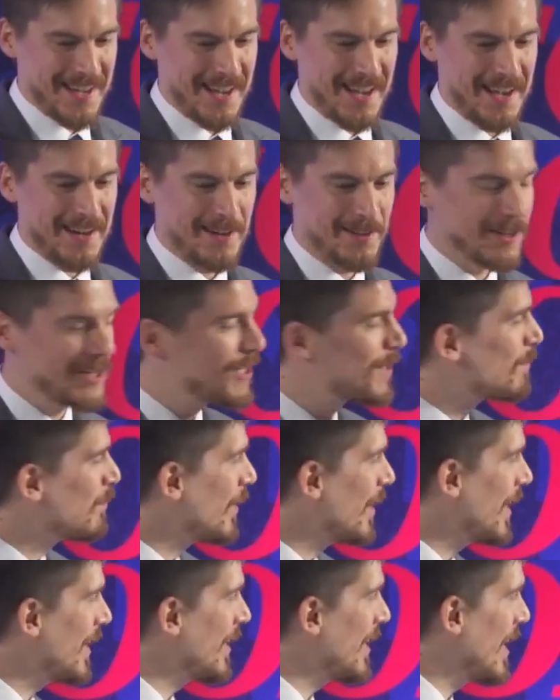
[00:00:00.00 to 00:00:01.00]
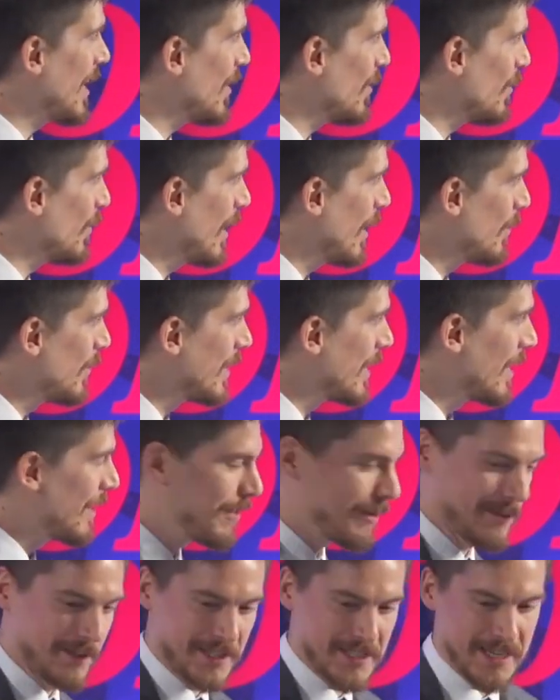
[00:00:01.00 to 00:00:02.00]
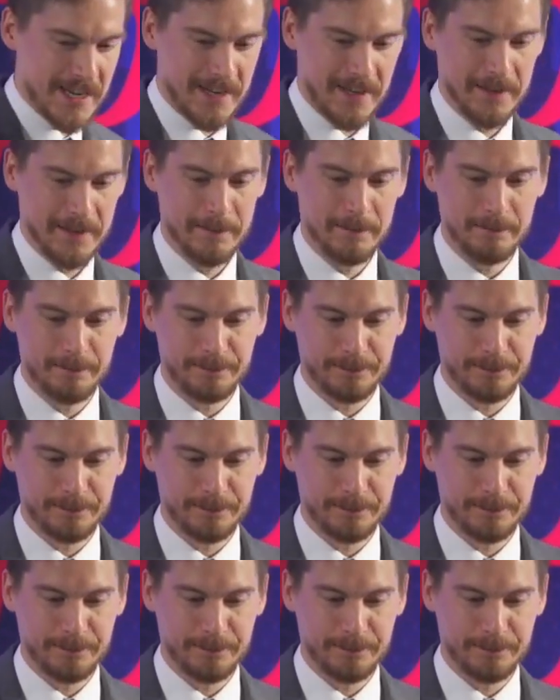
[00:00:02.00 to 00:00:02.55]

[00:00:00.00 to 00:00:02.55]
And I'll explain how we get there in a second.